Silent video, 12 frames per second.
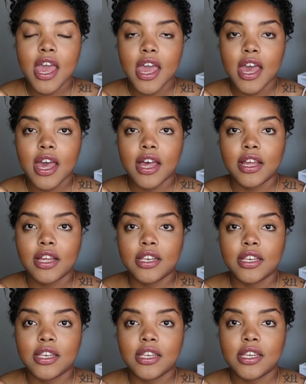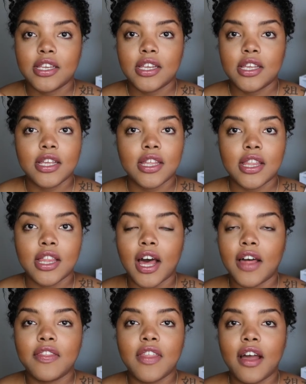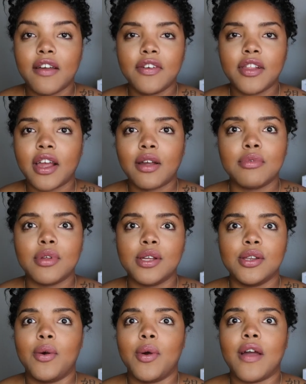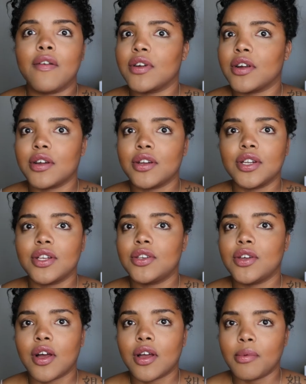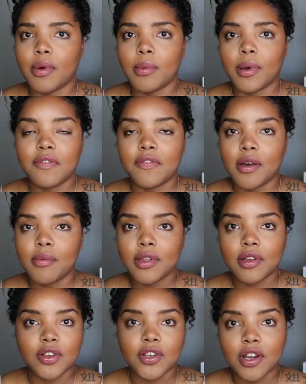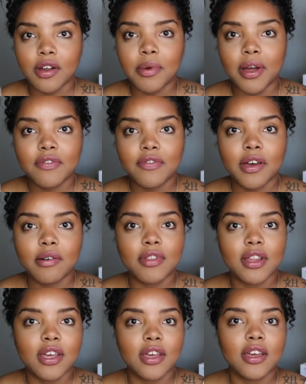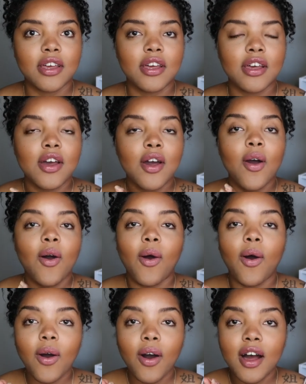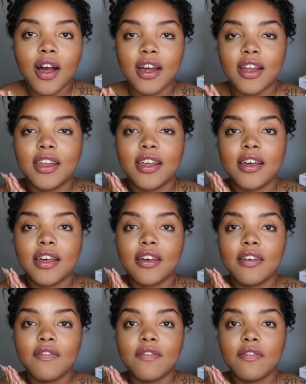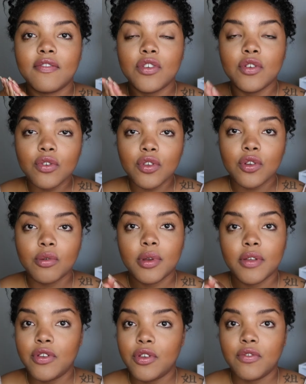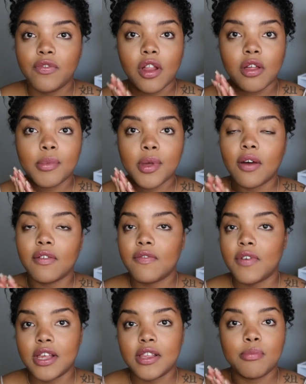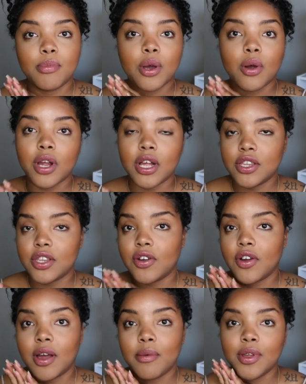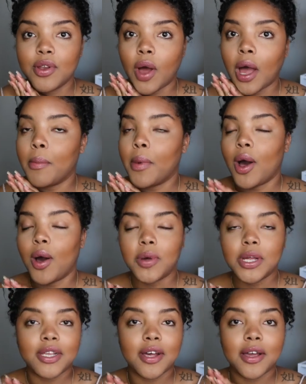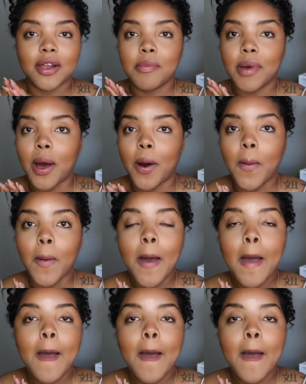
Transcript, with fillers: And I feel like I really don't ever talk about my family or share my family on YouTube, but if you do follow me on Facebook or Instagram, you know I'm always talking about